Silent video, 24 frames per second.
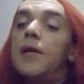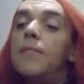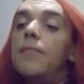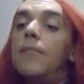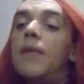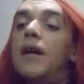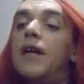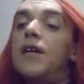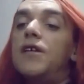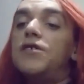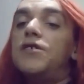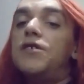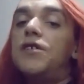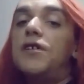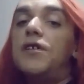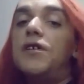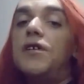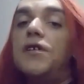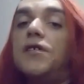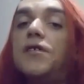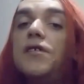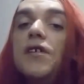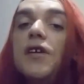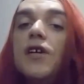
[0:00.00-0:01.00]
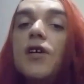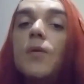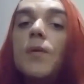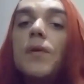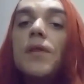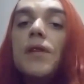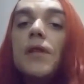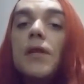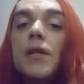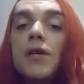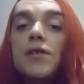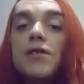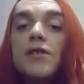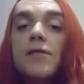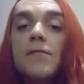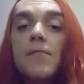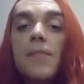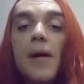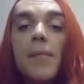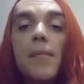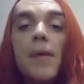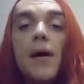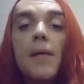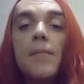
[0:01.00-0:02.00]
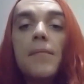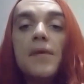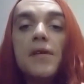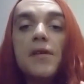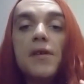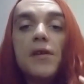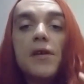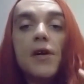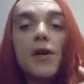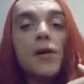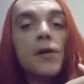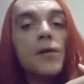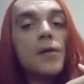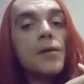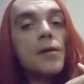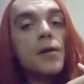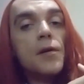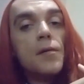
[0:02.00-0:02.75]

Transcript: managed to deal with the loss of my mum and,